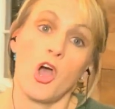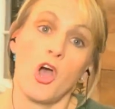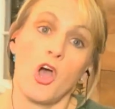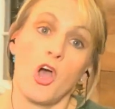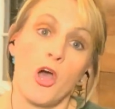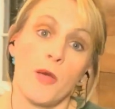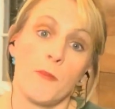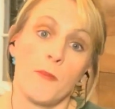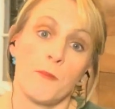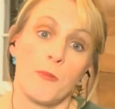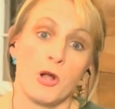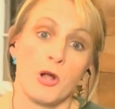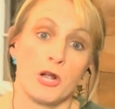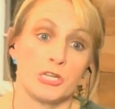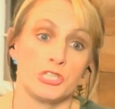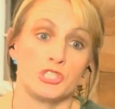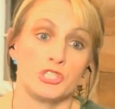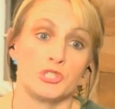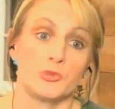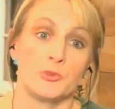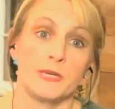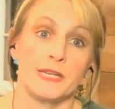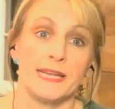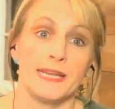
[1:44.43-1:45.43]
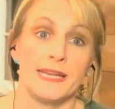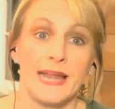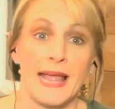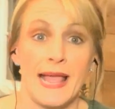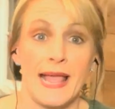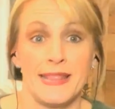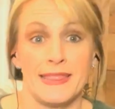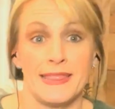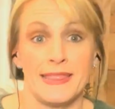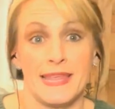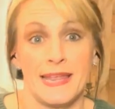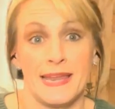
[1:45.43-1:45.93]
On March
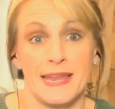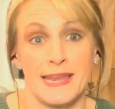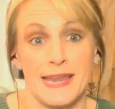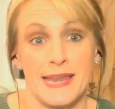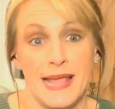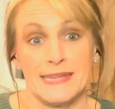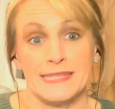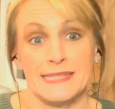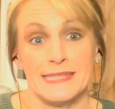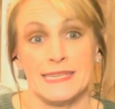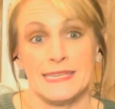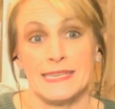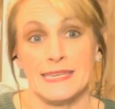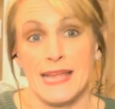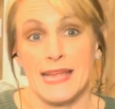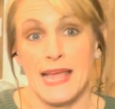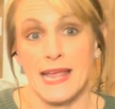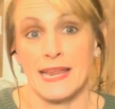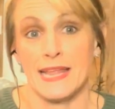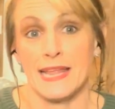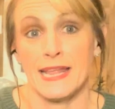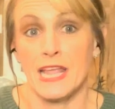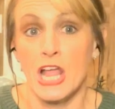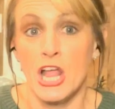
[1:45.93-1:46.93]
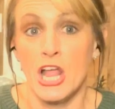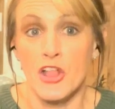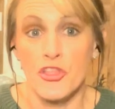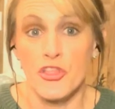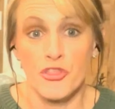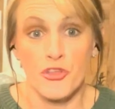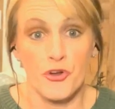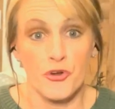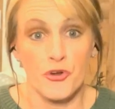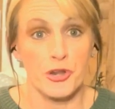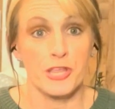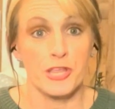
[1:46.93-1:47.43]
twenty-ninth, nineteen ninety,
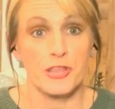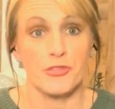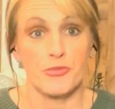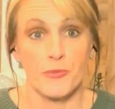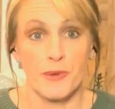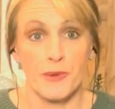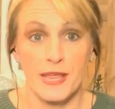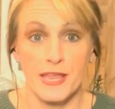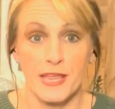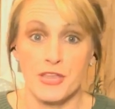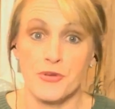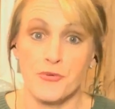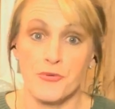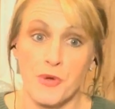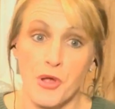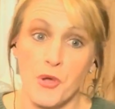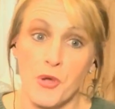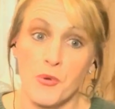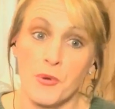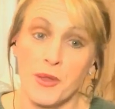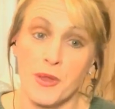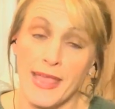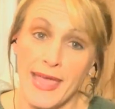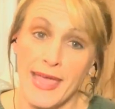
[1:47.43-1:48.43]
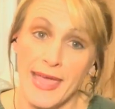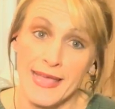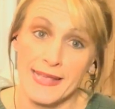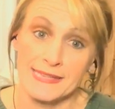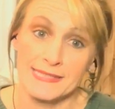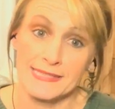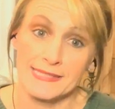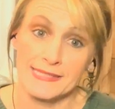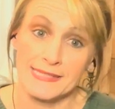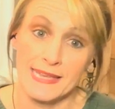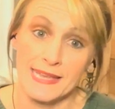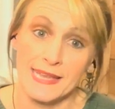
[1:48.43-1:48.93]
thirty-three-year-old
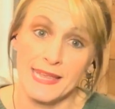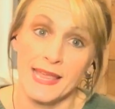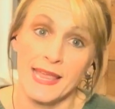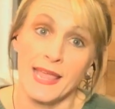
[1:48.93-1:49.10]
Casey